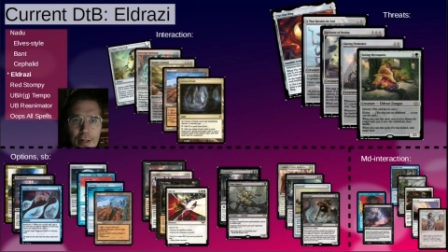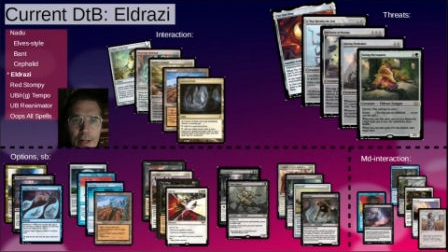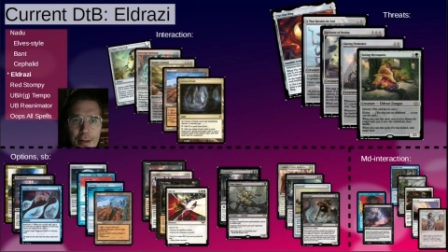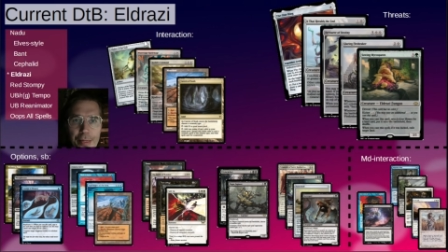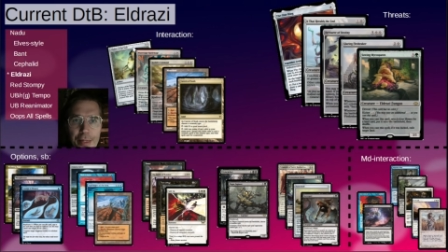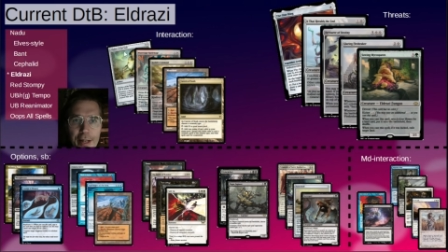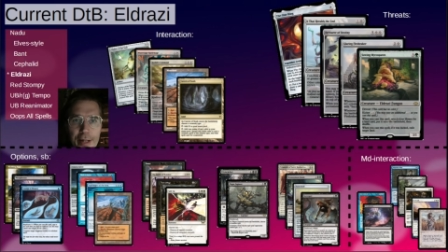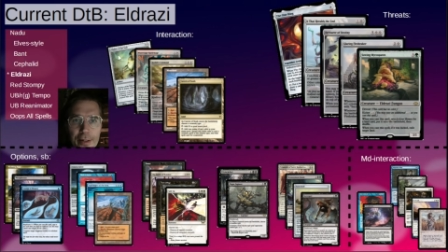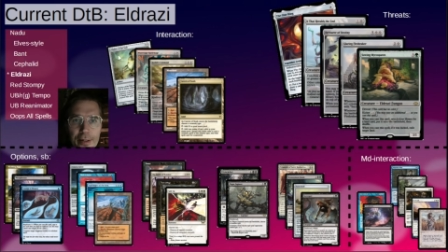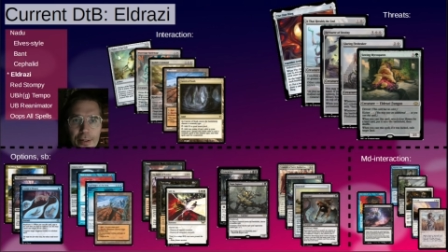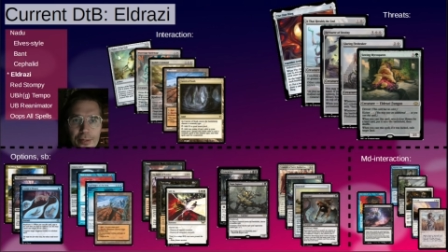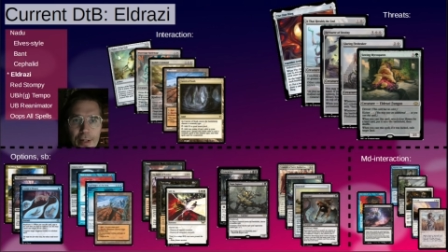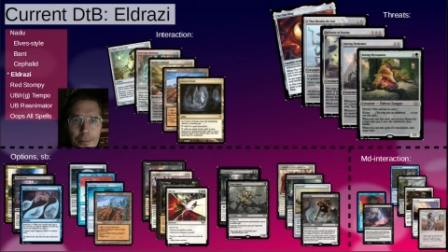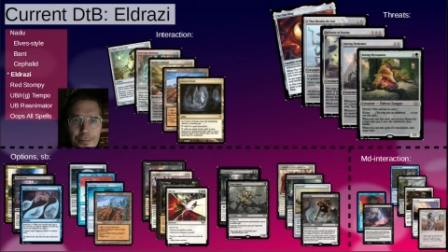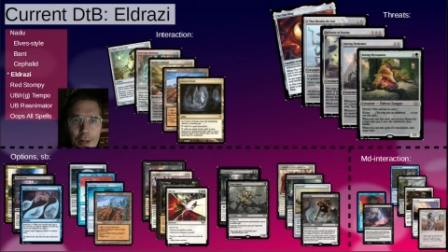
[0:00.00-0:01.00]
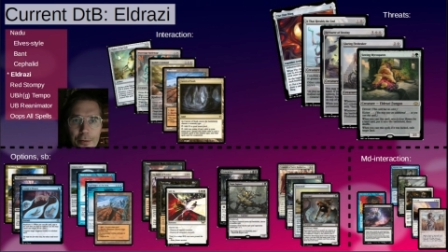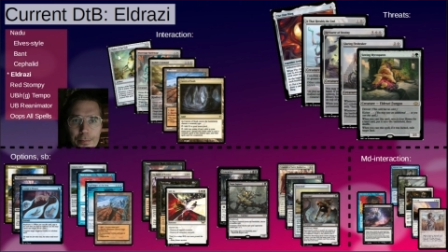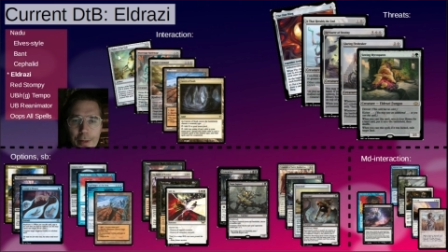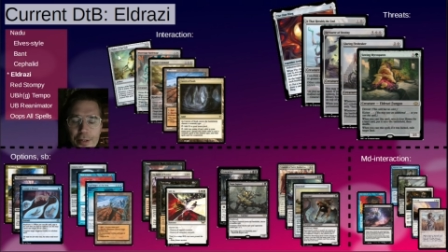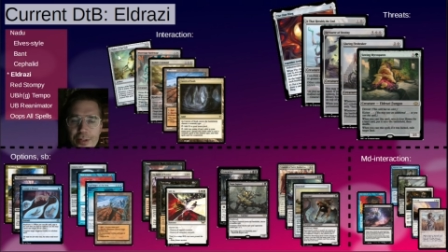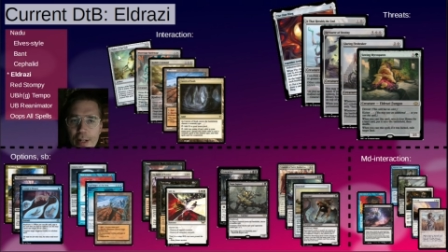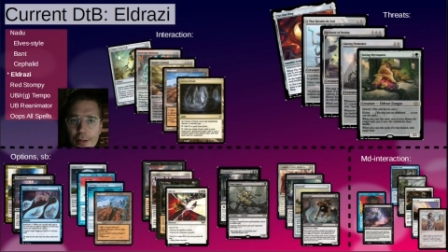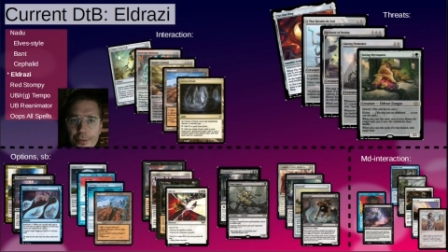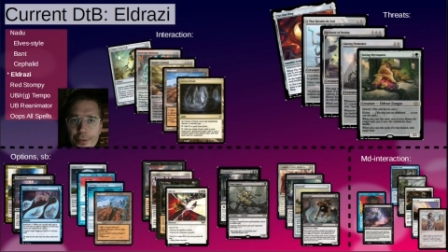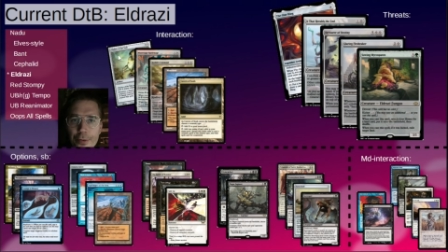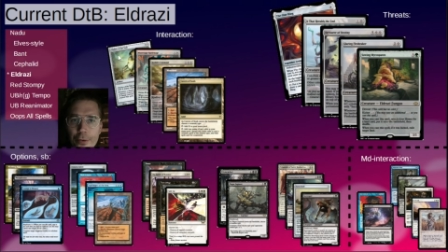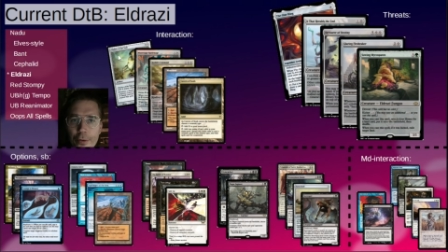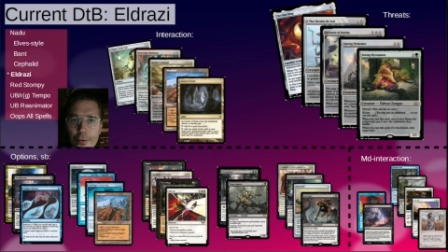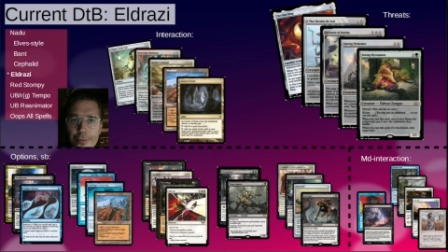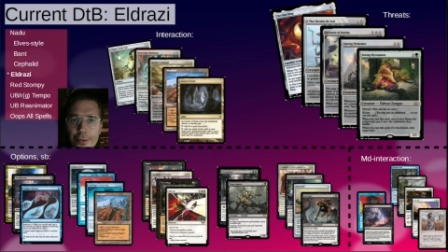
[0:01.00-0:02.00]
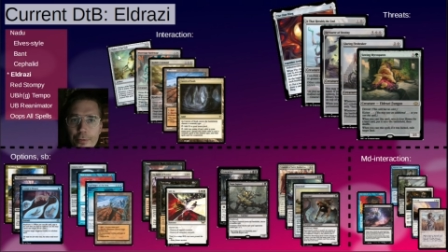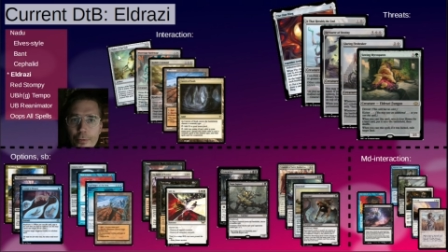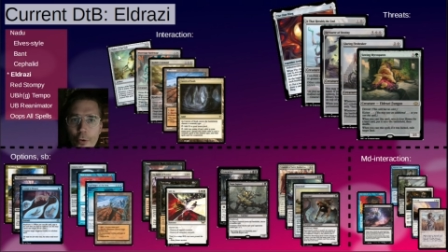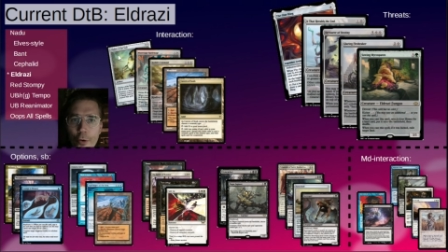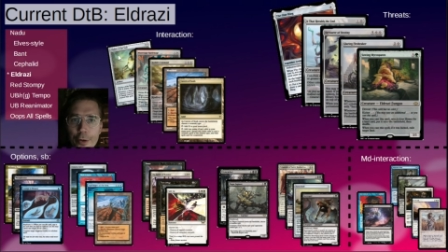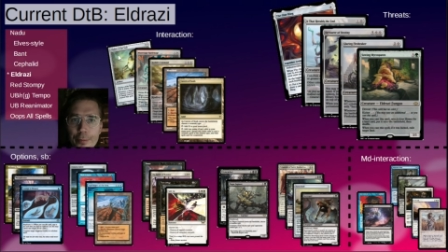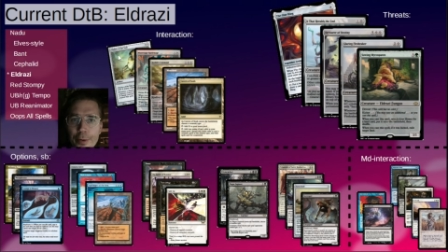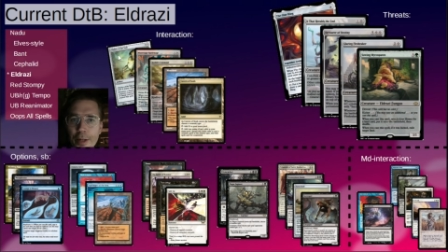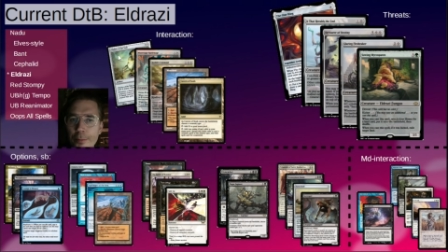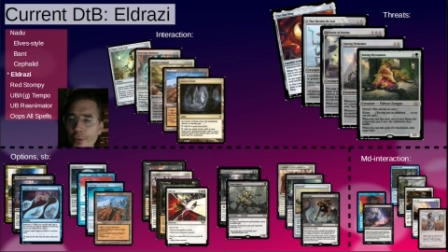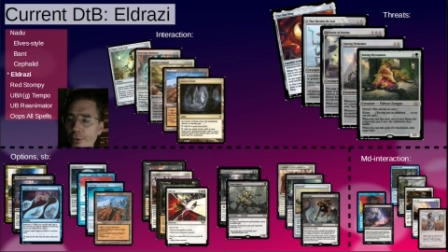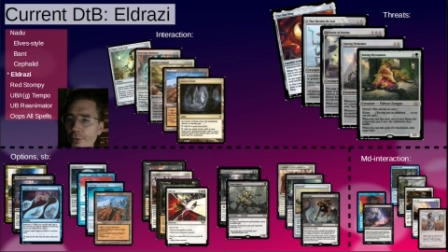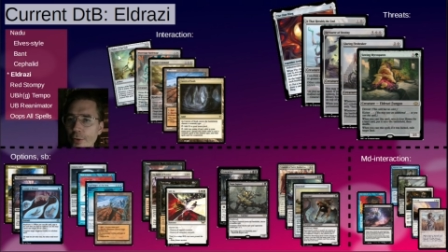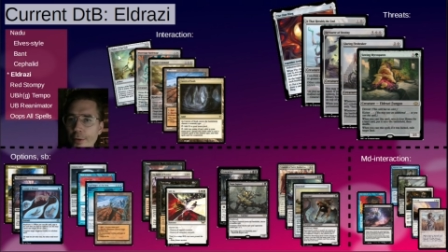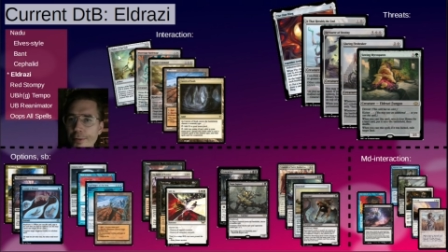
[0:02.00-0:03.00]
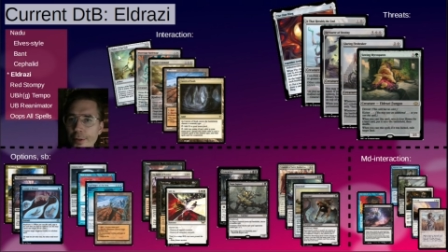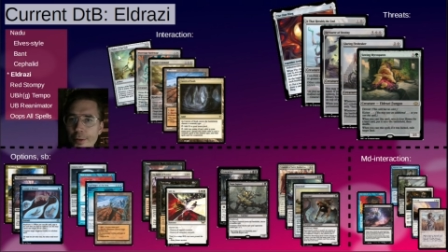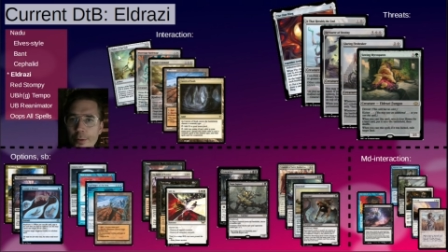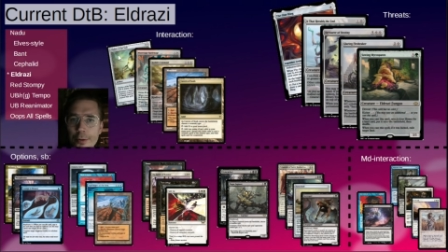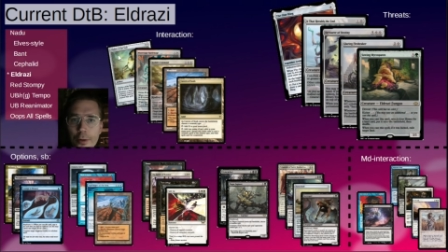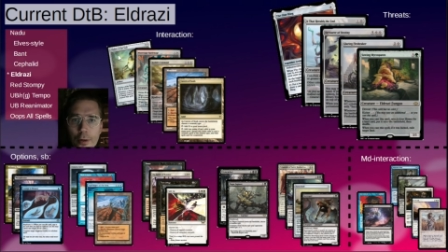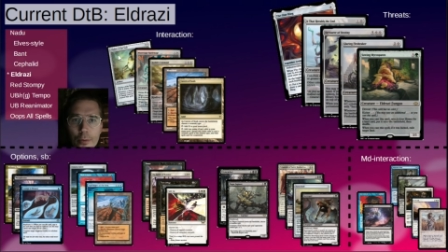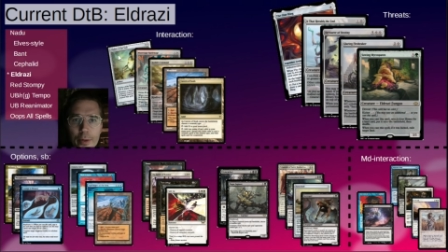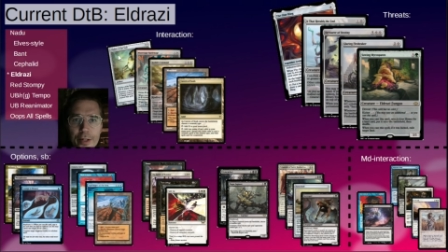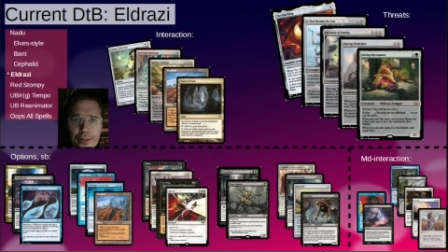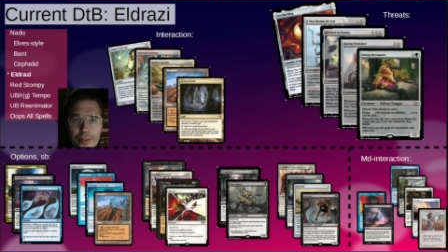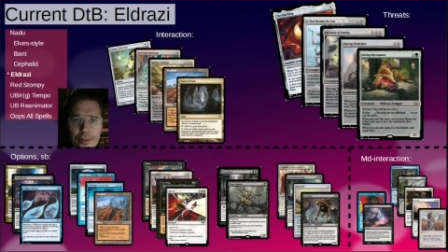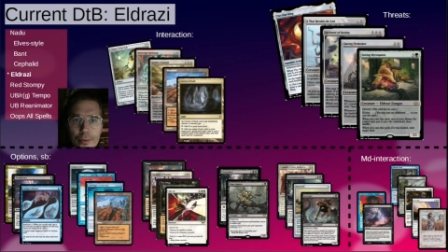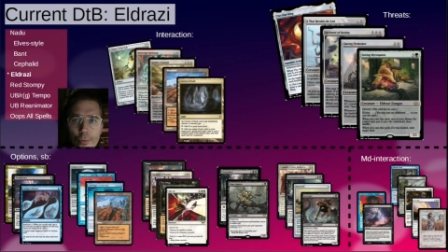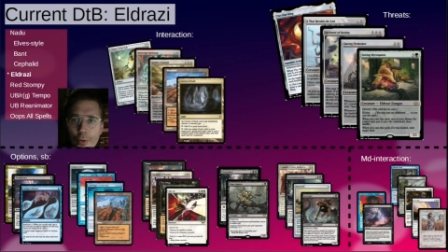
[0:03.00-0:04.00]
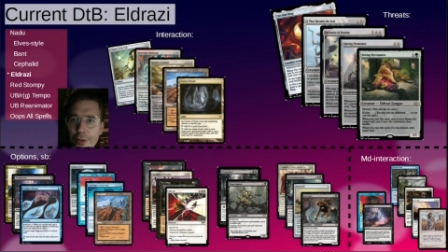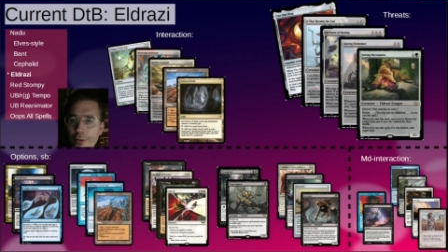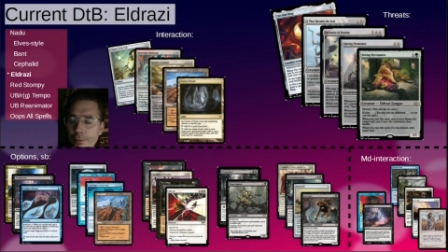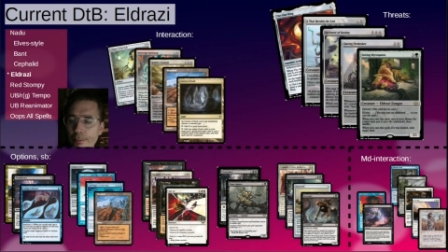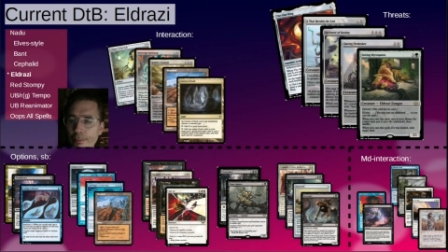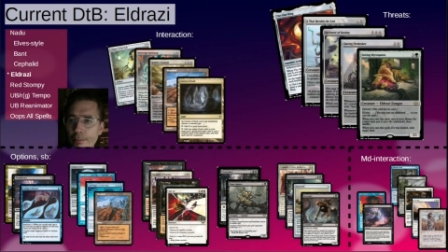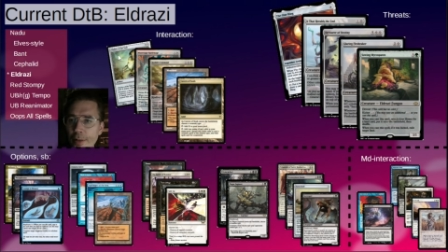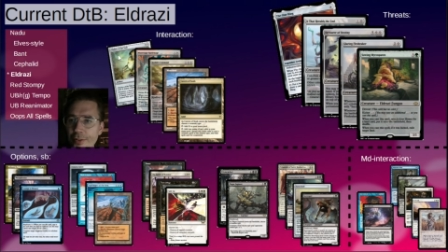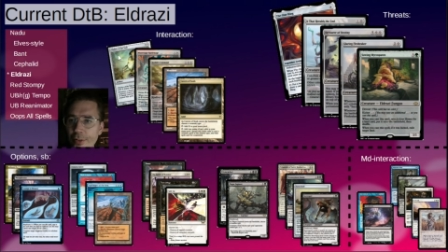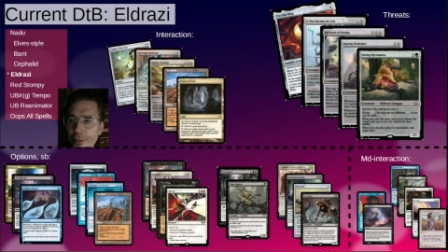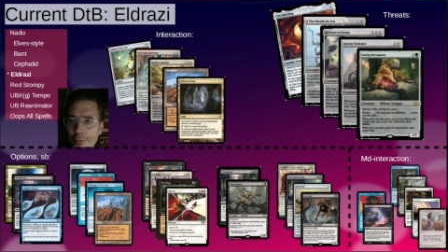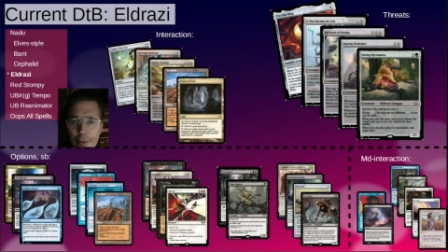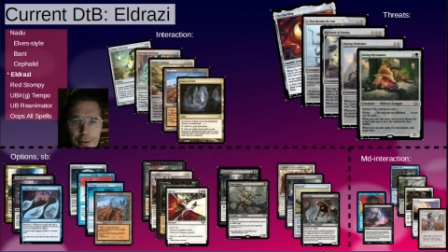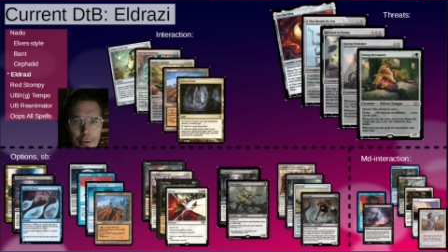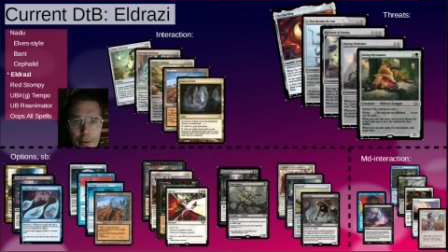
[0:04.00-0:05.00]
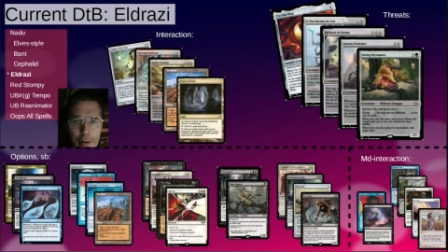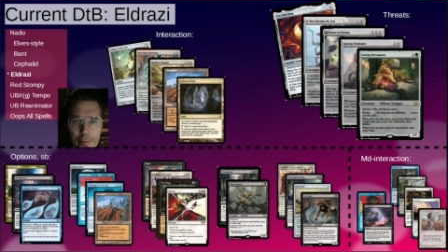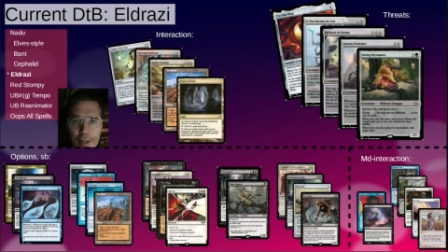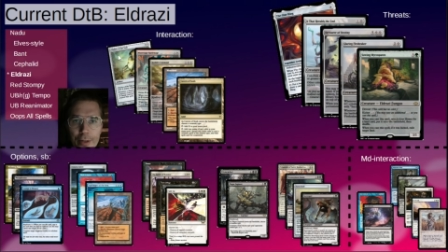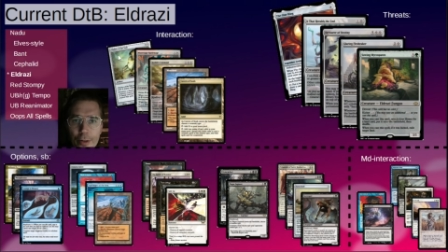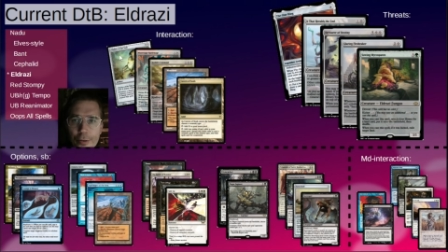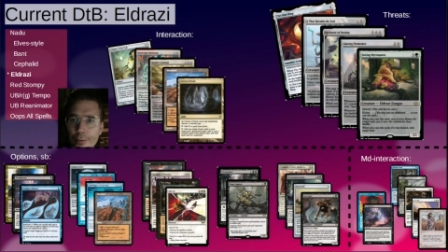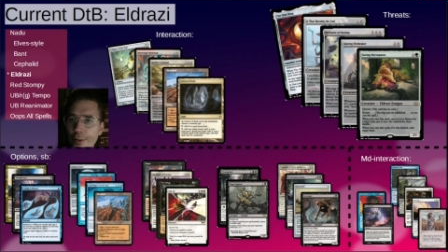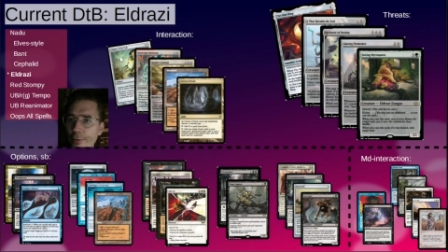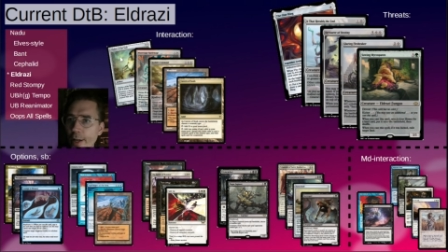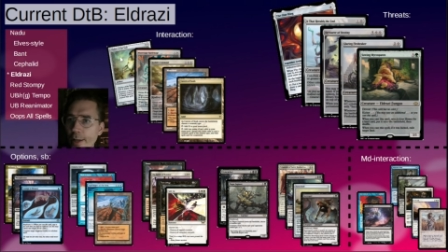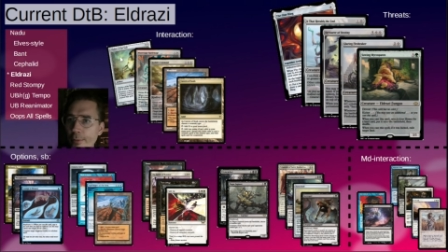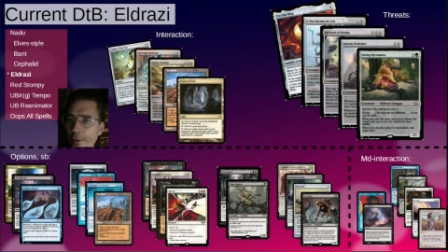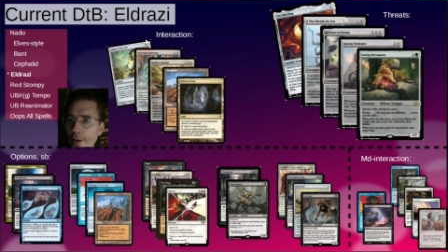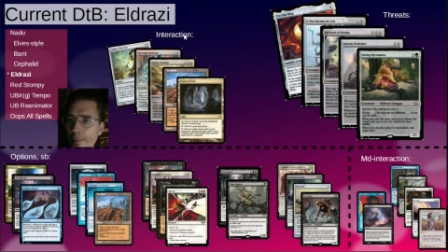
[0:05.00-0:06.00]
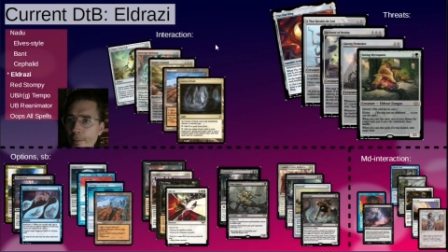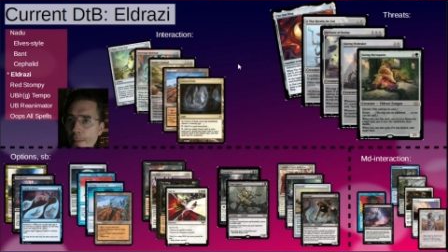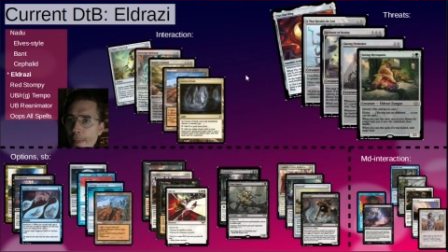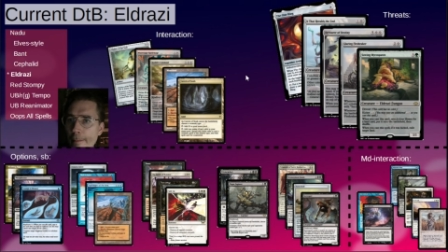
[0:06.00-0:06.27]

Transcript: I think they sometimes play Shell of the Void, but I'm not sure if they do it always, which messes with your ability to interact with them.